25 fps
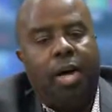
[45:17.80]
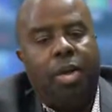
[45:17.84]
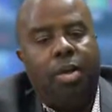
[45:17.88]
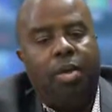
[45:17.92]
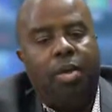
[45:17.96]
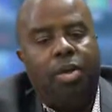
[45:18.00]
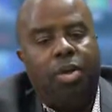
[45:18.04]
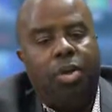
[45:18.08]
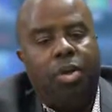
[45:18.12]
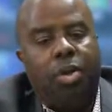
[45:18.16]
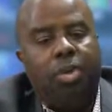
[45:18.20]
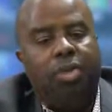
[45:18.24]

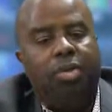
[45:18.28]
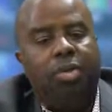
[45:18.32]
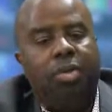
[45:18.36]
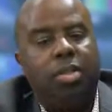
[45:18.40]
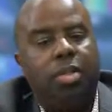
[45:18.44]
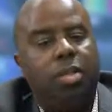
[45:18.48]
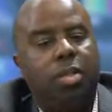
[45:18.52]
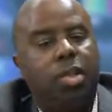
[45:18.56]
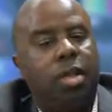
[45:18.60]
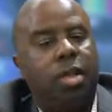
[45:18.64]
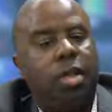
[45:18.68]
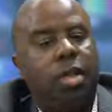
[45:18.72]

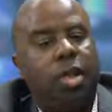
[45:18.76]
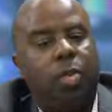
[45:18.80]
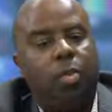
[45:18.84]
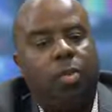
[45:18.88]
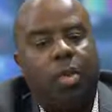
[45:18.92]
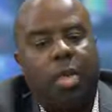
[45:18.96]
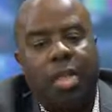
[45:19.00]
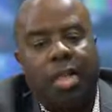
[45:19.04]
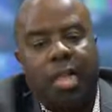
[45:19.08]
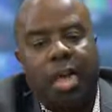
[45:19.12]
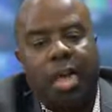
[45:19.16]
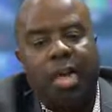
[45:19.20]
service
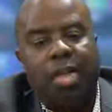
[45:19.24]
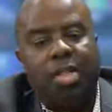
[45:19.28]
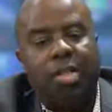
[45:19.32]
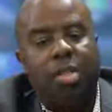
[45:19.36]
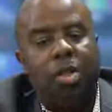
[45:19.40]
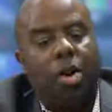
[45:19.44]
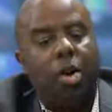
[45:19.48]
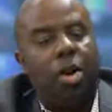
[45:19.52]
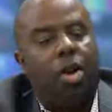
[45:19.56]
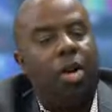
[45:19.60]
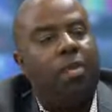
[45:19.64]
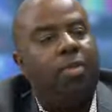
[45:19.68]
with days
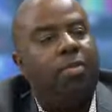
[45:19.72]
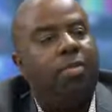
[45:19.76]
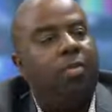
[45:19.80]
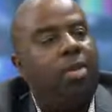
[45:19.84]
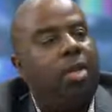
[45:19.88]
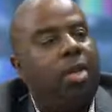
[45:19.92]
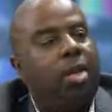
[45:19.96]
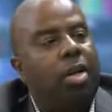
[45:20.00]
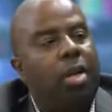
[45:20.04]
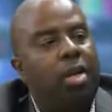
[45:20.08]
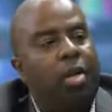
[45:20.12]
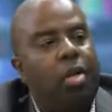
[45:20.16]
off,
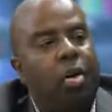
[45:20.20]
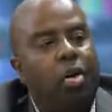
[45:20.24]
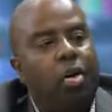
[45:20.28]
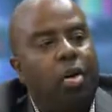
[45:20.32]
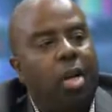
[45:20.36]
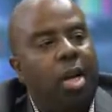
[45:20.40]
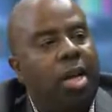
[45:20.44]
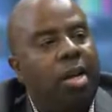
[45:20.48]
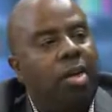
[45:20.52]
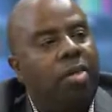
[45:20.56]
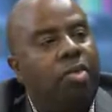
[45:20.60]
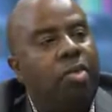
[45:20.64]

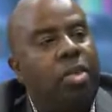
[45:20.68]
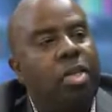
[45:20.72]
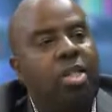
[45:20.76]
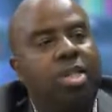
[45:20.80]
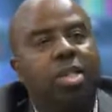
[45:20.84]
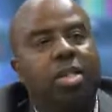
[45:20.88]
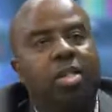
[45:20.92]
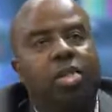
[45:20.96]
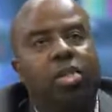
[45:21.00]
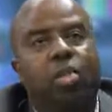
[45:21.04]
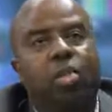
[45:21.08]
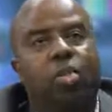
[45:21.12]

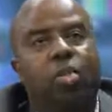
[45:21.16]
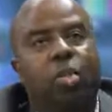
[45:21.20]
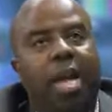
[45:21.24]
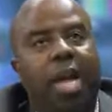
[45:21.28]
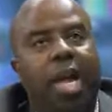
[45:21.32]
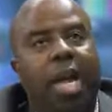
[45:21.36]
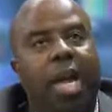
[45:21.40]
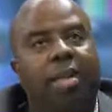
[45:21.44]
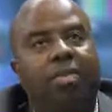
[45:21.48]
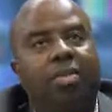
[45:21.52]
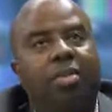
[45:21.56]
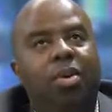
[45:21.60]
increases or what
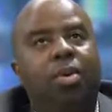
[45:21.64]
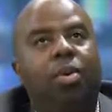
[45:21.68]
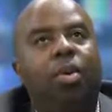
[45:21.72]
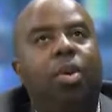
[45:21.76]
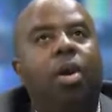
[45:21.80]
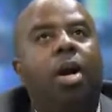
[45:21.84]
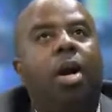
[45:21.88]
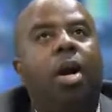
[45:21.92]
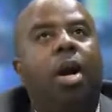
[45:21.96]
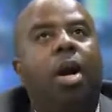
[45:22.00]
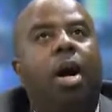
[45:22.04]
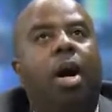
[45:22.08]
have you,
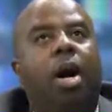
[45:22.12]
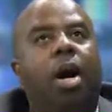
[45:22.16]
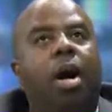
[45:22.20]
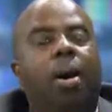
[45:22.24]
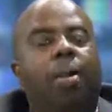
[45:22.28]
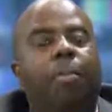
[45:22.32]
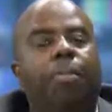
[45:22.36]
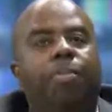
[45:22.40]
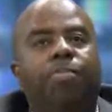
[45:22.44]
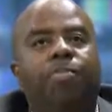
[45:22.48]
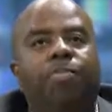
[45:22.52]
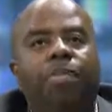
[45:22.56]

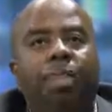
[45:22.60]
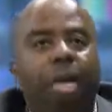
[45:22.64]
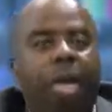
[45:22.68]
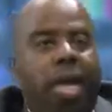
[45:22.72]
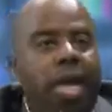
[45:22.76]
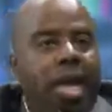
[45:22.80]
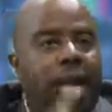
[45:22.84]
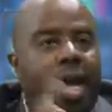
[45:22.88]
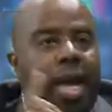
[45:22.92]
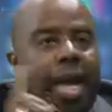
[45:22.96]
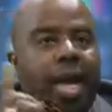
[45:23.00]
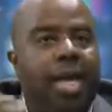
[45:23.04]

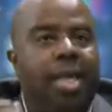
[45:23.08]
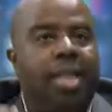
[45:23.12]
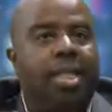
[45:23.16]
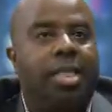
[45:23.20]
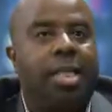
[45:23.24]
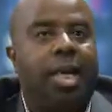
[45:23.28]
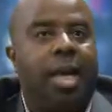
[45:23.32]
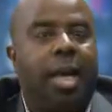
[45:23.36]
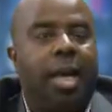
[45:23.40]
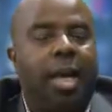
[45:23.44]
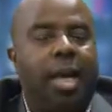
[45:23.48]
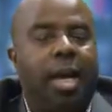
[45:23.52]
it
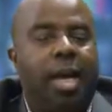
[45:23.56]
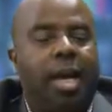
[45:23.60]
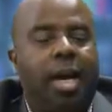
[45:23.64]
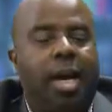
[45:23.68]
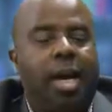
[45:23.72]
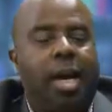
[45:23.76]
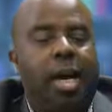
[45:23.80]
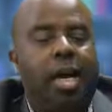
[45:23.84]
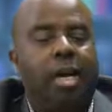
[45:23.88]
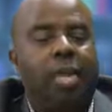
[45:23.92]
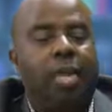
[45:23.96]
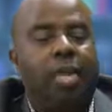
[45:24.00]
has a
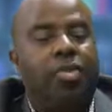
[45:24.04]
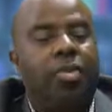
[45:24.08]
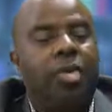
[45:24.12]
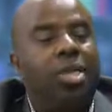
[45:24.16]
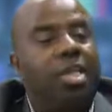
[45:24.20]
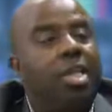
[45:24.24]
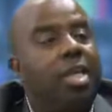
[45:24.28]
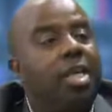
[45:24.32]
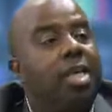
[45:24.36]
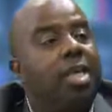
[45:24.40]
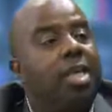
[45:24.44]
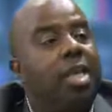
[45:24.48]

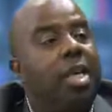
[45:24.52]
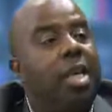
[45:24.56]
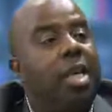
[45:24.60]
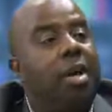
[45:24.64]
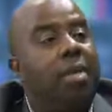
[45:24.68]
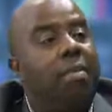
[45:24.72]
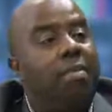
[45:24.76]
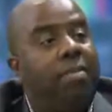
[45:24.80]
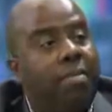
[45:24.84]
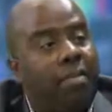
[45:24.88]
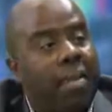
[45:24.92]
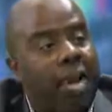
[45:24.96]
360
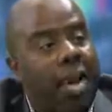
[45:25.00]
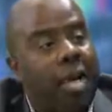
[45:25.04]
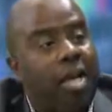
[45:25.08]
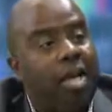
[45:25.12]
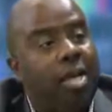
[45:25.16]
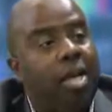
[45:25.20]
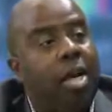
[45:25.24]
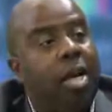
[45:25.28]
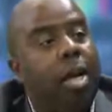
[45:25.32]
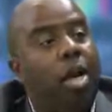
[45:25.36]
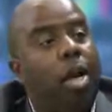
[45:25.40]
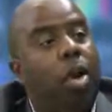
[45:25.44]

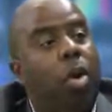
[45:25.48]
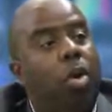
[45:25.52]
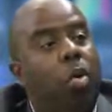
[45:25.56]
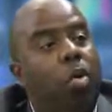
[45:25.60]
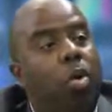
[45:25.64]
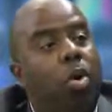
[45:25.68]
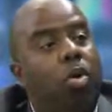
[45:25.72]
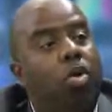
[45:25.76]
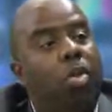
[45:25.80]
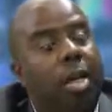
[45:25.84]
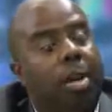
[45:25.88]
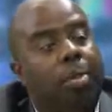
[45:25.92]
effect
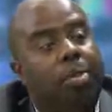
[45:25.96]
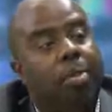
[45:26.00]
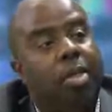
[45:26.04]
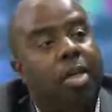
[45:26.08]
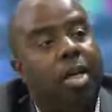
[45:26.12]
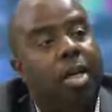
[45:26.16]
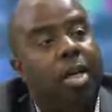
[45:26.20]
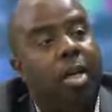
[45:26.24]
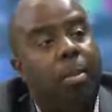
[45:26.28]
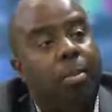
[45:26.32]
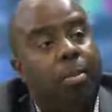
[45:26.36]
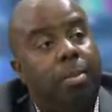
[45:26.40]
on that
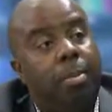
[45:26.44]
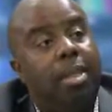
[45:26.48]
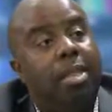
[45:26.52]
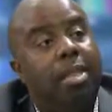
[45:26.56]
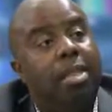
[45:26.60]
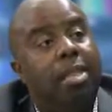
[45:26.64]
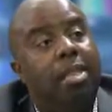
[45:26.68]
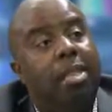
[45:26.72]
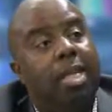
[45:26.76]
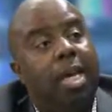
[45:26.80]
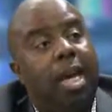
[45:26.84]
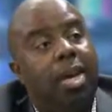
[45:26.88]
particular
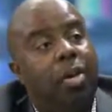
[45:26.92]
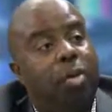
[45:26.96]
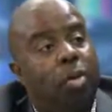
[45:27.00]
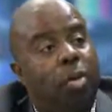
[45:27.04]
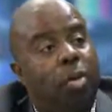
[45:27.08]
business and